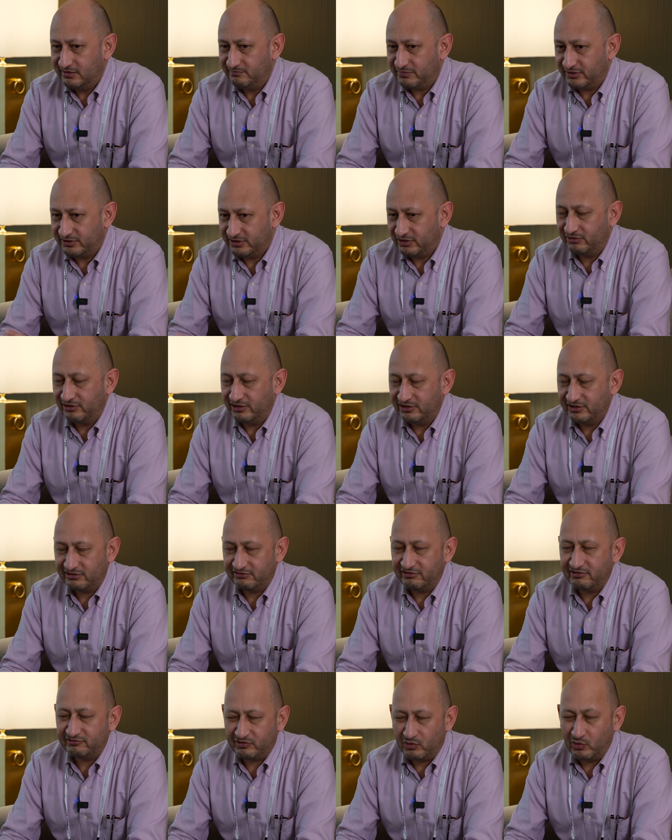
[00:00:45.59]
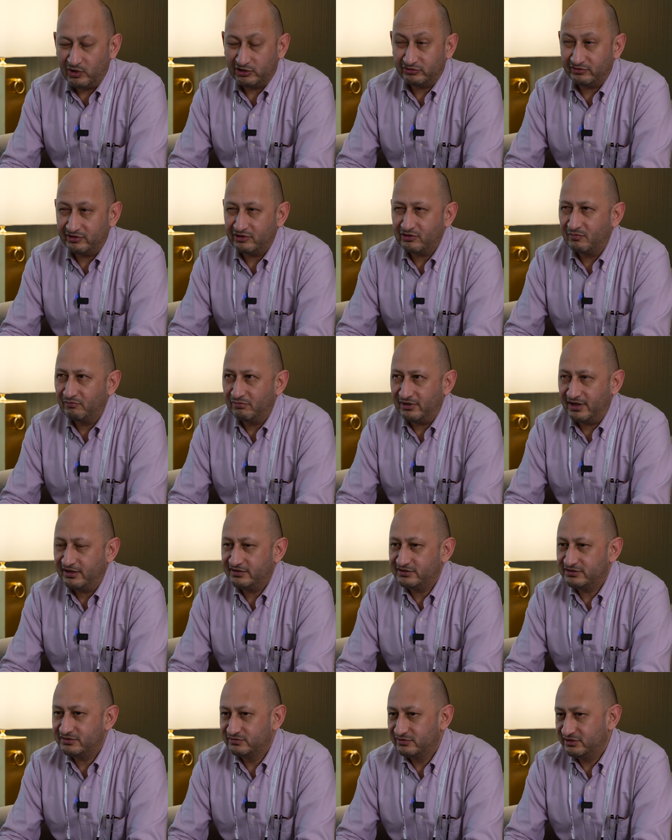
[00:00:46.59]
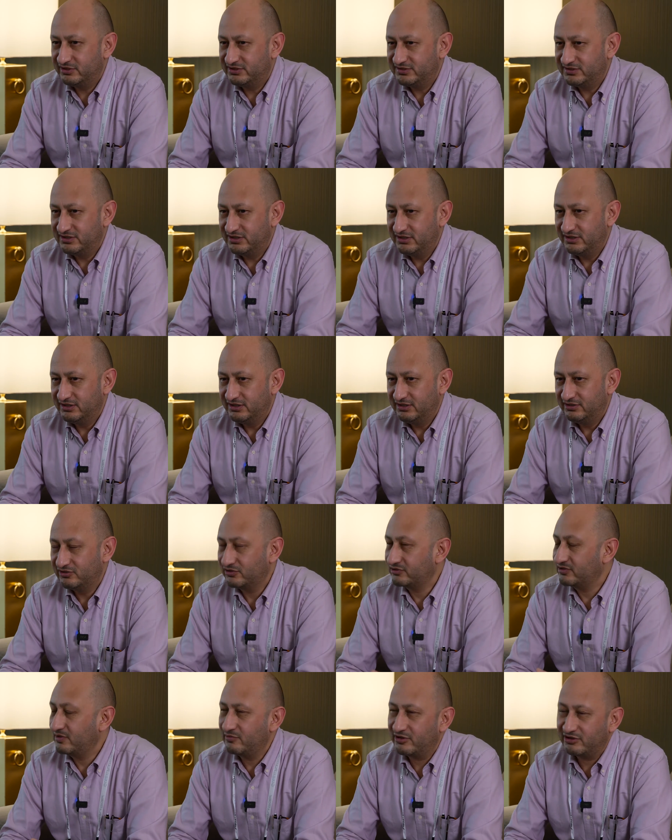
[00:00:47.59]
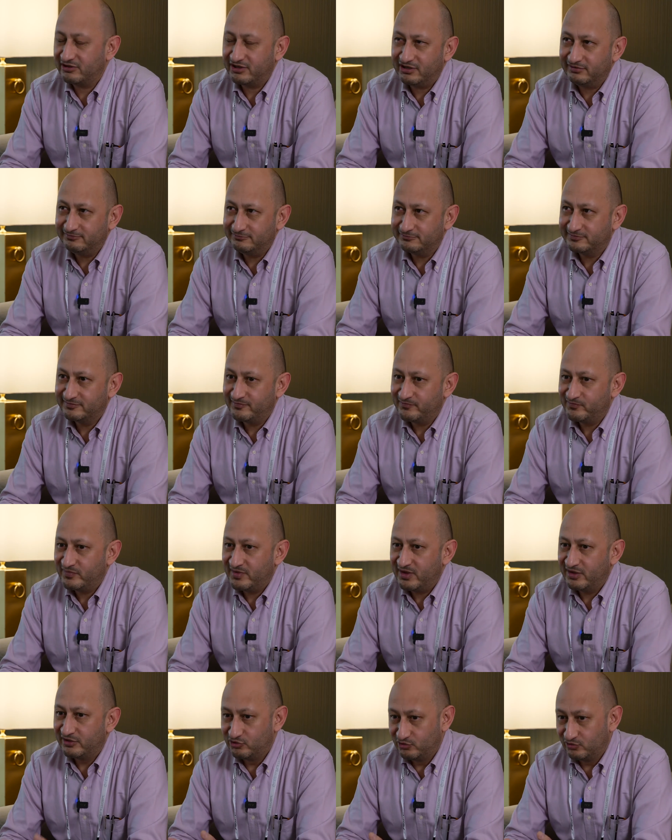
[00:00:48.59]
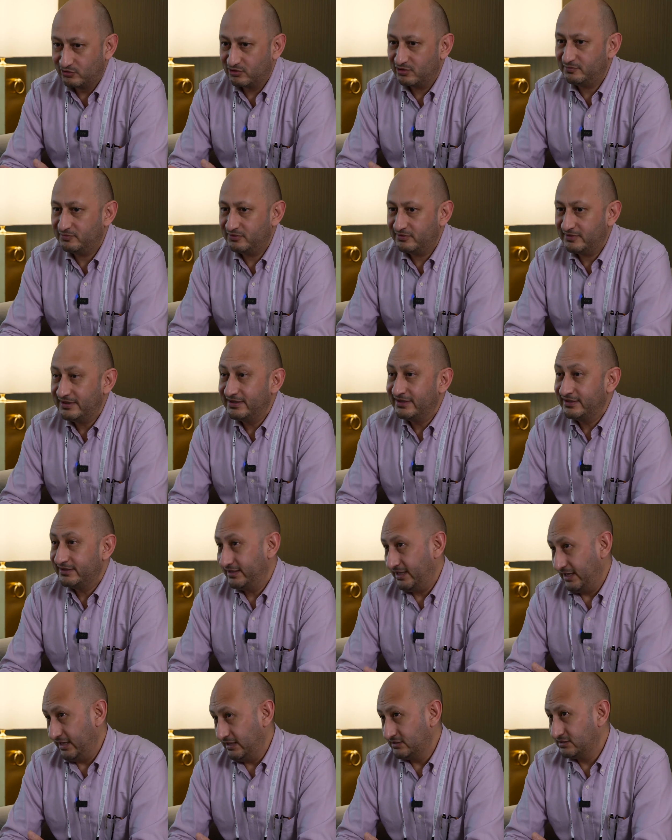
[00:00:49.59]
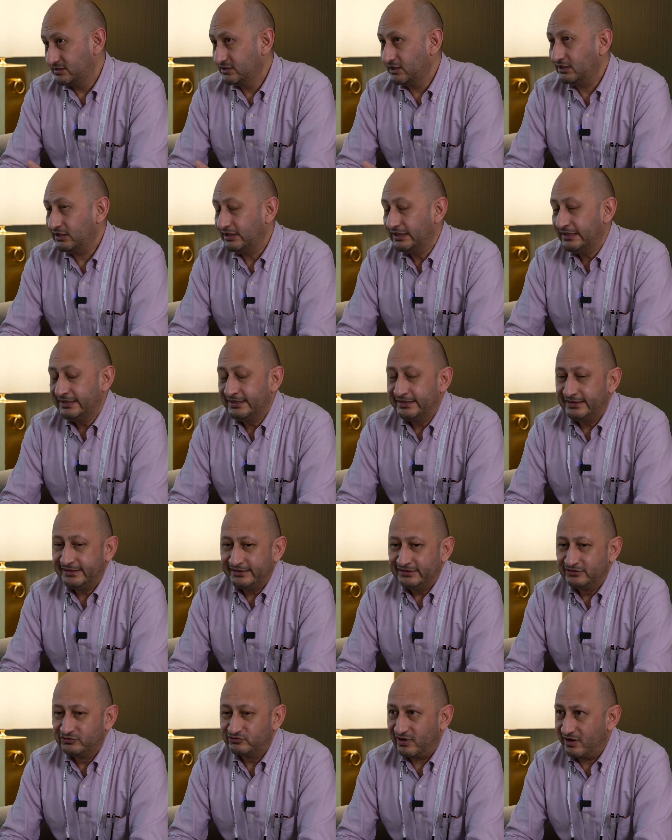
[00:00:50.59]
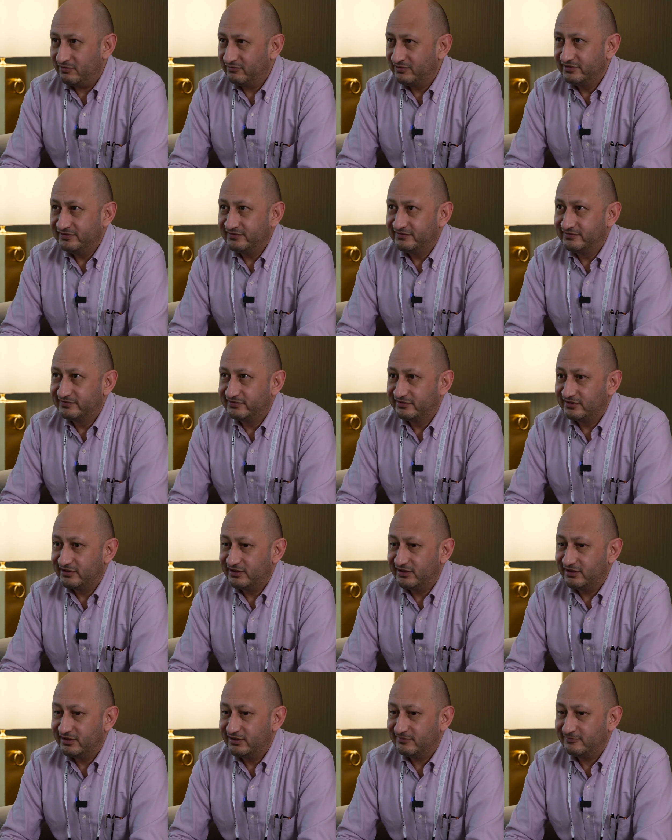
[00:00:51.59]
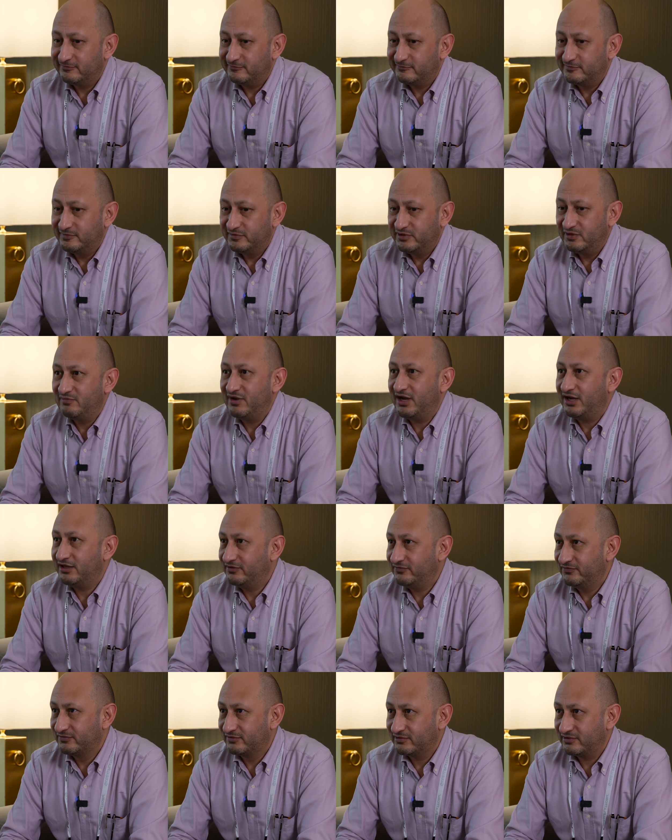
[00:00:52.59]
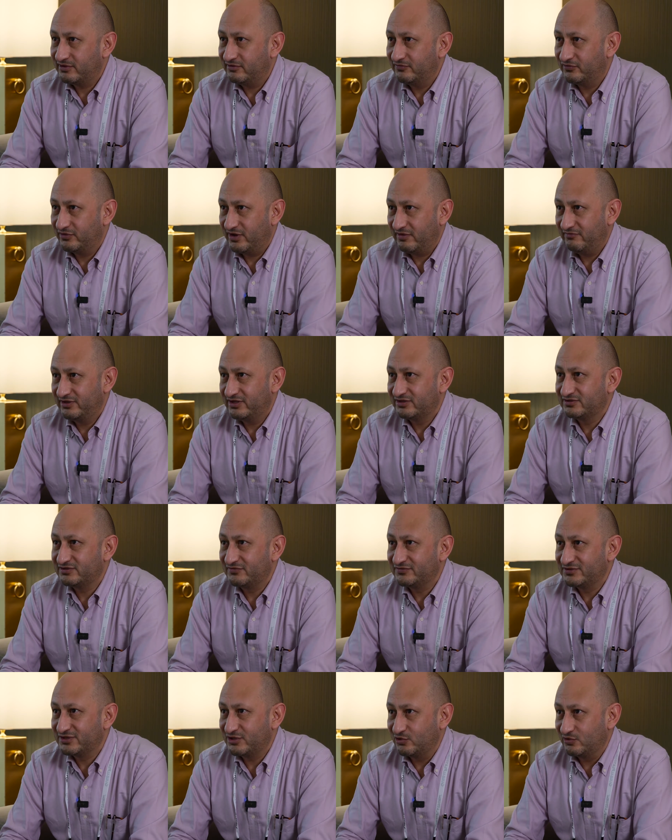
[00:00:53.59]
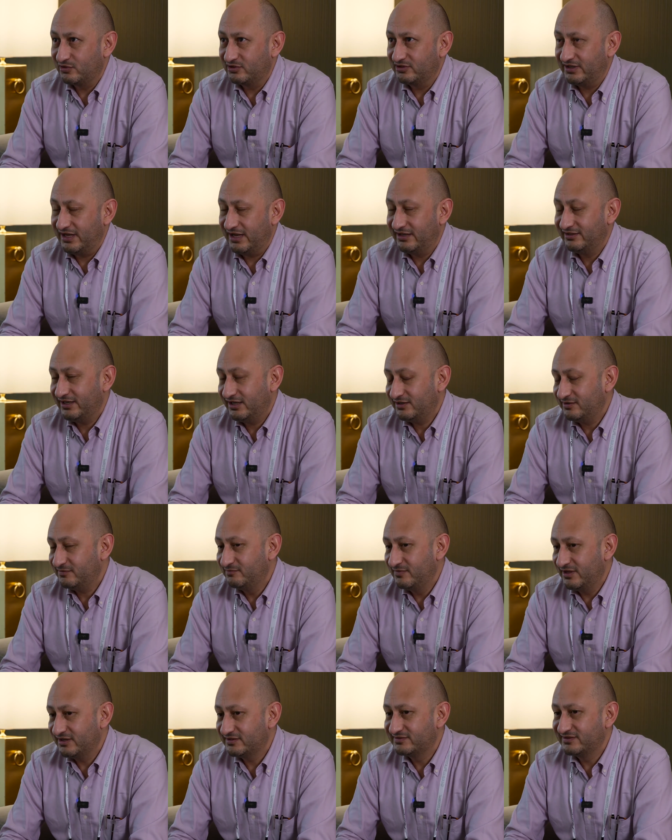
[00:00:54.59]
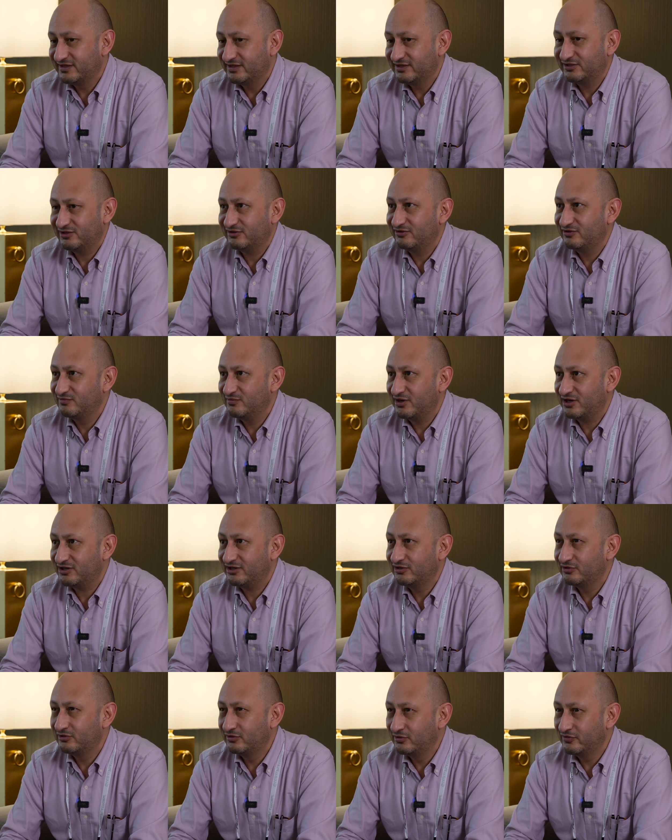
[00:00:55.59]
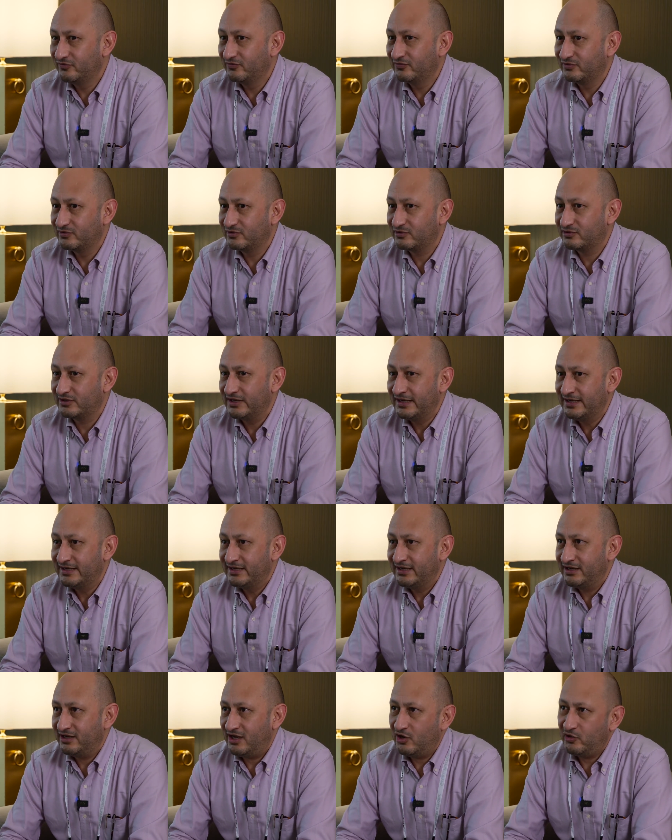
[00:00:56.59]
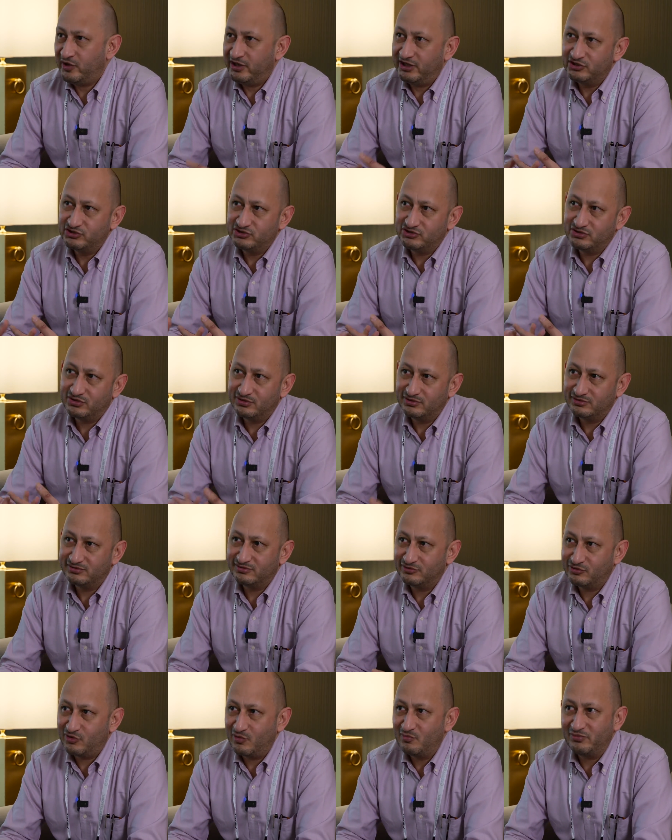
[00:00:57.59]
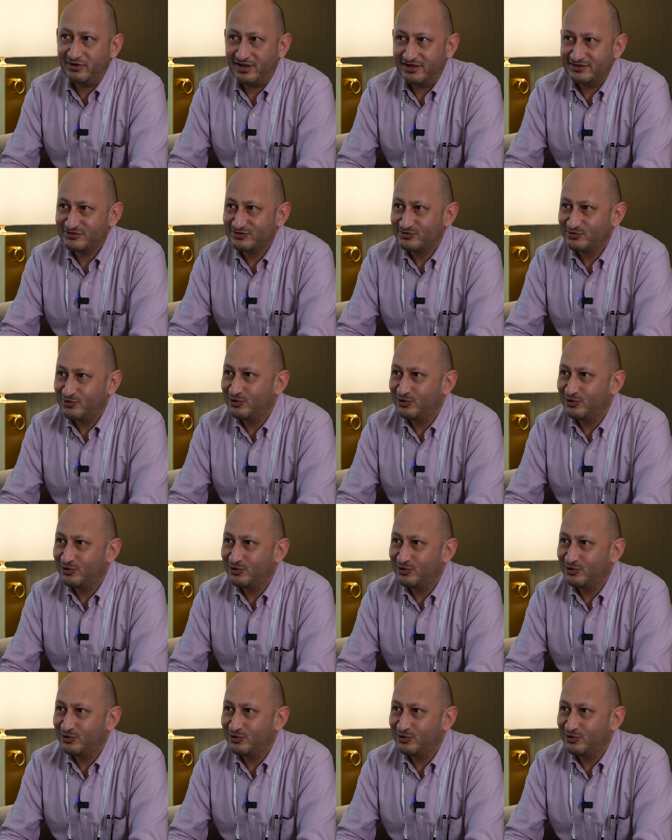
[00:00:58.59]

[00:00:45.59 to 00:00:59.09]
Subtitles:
particularly in the area of regulatory compliance, we see North America, Europe, Asia, driving this demand for evidence of security. And that makes the entire market look for how can I show compliance to